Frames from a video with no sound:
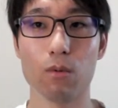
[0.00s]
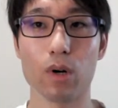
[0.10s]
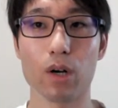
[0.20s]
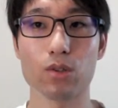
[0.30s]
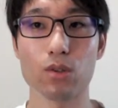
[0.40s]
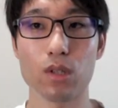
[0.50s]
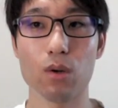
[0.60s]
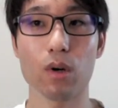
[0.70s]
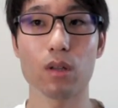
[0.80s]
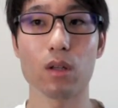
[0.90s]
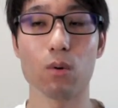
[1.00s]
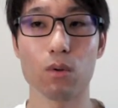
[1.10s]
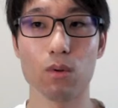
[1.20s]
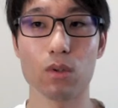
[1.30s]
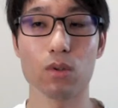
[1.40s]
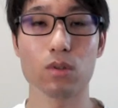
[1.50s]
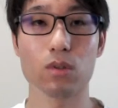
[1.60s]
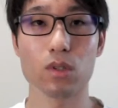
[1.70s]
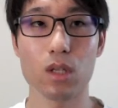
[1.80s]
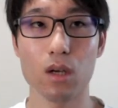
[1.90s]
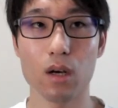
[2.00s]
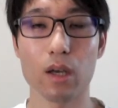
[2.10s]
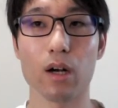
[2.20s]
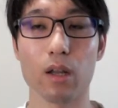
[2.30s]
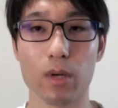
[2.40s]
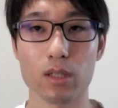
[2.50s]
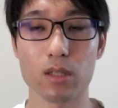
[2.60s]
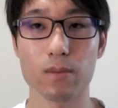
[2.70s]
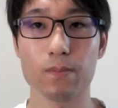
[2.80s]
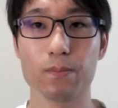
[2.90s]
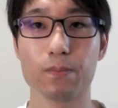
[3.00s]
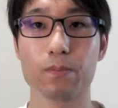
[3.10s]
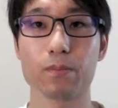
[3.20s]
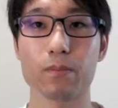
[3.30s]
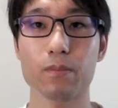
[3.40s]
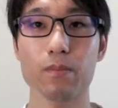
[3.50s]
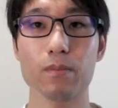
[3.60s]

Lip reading: ease of having code-based consulting with the front-end team.